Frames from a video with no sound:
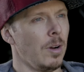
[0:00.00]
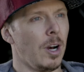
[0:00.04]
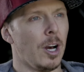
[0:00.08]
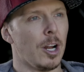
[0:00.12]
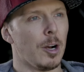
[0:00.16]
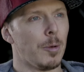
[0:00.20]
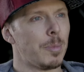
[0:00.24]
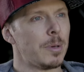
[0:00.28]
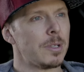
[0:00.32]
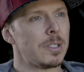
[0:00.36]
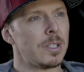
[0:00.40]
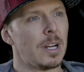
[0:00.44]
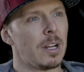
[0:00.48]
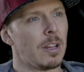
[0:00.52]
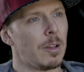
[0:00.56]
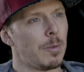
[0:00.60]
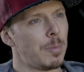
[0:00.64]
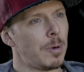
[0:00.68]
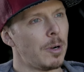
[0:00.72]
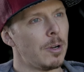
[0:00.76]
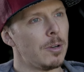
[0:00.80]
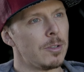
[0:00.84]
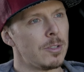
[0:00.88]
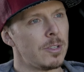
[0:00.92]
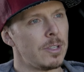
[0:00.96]
know, 100% of the
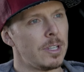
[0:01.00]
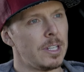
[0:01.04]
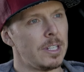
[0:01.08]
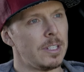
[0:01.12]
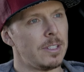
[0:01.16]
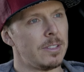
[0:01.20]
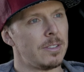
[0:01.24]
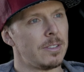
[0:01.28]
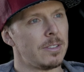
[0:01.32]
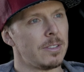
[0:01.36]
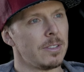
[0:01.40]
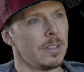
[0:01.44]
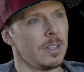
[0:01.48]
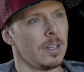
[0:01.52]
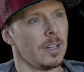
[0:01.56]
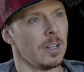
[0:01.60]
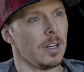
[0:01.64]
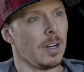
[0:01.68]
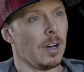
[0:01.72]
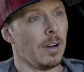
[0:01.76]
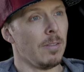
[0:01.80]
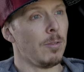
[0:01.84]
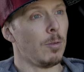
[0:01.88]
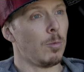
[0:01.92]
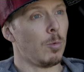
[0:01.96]
proceeds
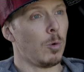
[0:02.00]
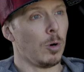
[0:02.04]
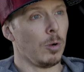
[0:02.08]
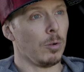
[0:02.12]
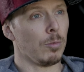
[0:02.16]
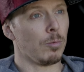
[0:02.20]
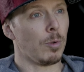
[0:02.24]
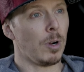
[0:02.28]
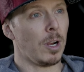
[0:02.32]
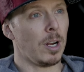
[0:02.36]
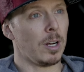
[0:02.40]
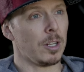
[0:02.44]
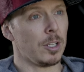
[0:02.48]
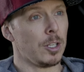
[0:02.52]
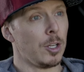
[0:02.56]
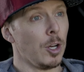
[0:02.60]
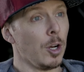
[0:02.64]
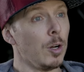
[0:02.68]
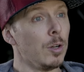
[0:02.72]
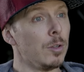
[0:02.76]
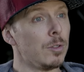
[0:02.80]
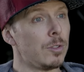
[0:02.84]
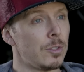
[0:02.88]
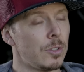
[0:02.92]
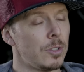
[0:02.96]
of the World Run
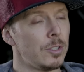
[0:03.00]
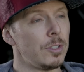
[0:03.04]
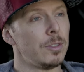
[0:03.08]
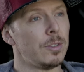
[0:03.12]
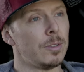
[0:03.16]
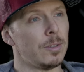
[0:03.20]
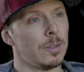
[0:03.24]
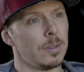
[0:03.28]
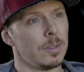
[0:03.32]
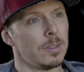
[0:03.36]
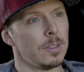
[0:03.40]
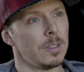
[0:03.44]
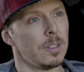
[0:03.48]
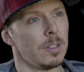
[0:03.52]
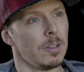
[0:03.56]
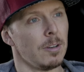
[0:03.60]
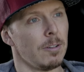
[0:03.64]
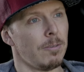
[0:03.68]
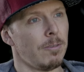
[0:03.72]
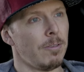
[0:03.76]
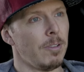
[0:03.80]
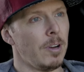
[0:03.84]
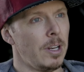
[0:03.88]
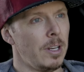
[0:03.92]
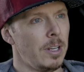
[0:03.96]
goes to
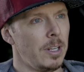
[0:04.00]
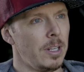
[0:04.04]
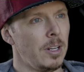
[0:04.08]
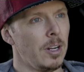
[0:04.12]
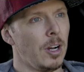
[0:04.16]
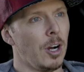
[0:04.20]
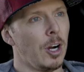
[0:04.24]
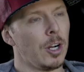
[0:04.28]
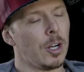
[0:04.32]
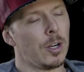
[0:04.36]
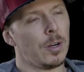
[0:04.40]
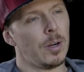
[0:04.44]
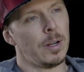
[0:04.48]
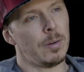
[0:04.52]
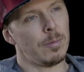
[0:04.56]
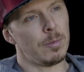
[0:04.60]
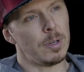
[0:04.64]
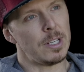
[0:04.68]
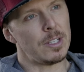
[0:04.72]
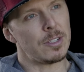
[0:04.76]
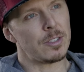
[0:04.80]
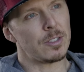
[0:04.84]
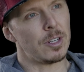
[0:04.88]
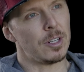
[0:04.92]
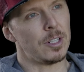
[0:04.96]
funding ongoing
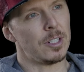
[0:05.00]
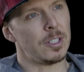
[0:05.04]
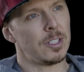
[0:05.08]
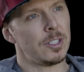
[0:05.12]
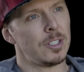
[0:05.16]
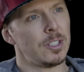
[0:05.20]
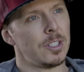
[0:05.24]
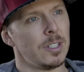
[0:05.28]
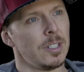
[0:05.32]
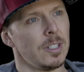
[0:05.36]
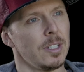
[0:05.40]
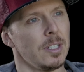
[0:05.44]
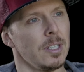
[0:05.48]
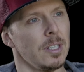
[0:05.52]
research.